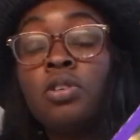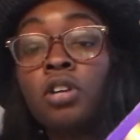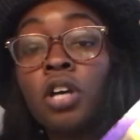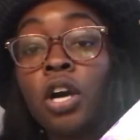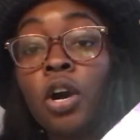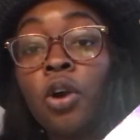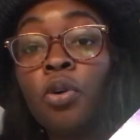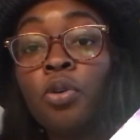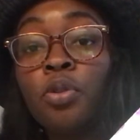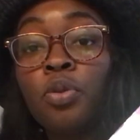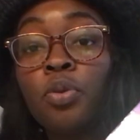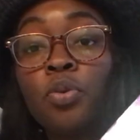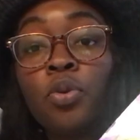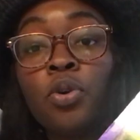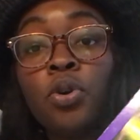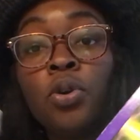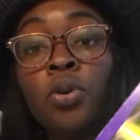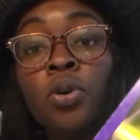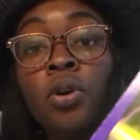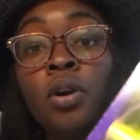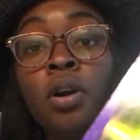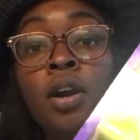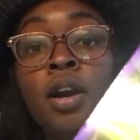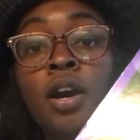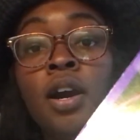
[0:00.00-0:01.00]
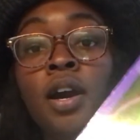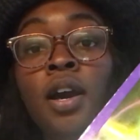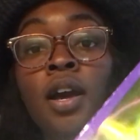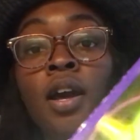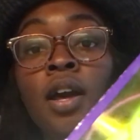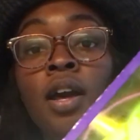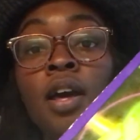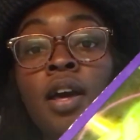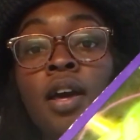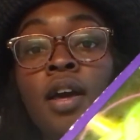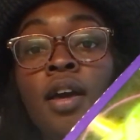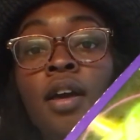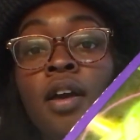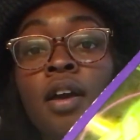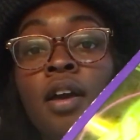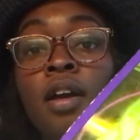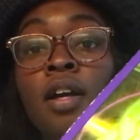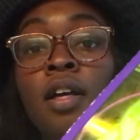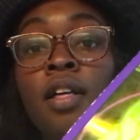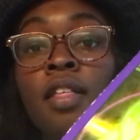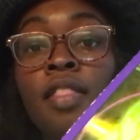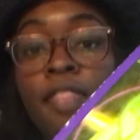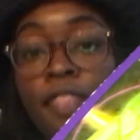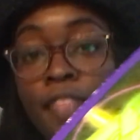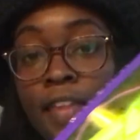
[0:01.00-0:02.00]
go through,
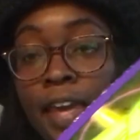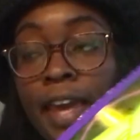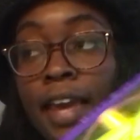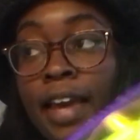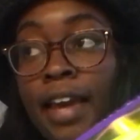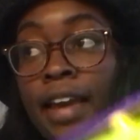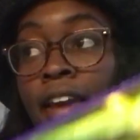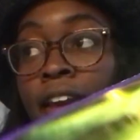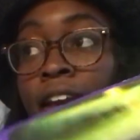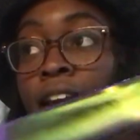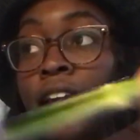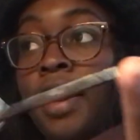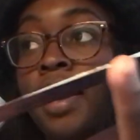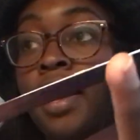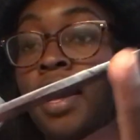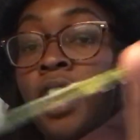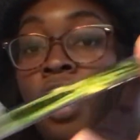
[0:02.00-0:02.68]
they